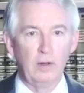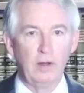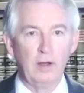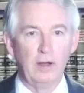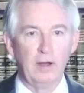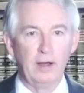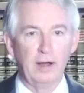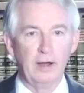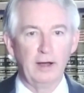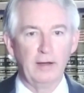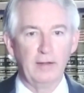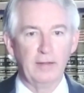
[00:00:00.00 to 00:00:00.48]

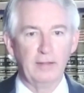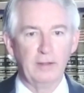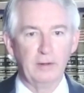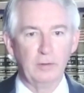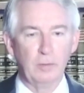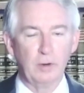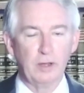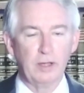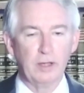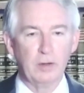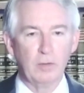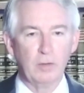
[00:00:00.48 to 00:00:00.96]
that
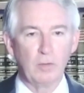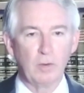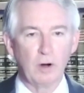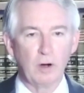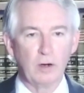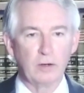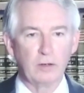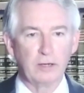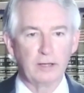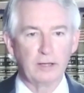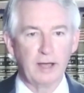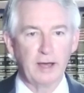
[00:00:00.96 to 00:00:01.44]
we can
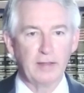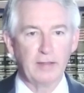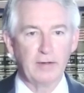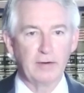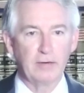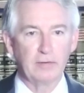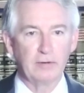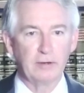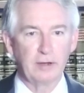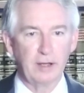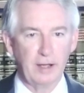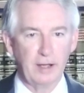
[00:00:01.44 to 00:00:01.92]
work
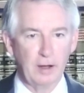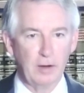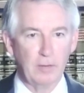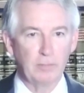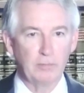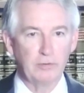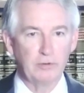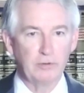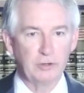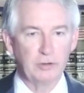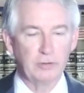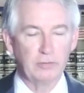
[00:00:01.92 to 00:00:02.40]
together to help
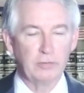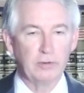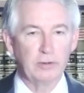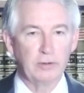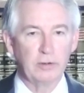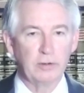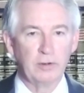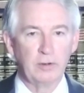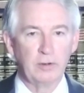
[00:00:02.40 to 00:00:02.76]
children.